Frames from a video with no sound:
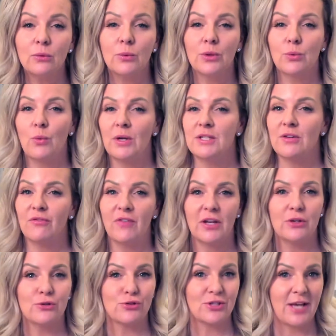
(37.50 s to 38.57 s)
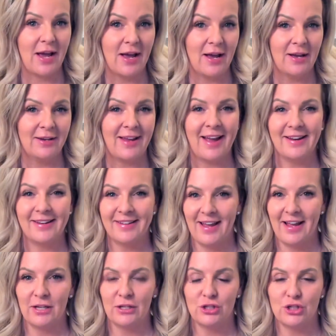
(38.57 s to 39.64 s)
with what defenders can and
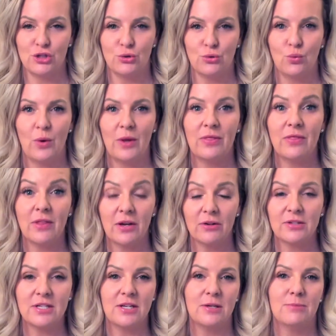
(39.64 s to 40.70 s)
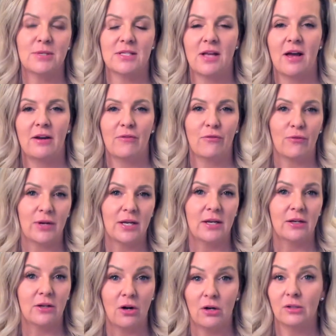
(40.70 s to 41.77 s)
can't do when their team has had a free
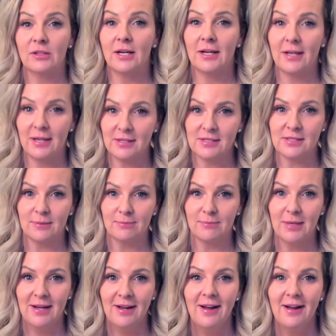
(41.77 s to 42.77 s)
hit called against them.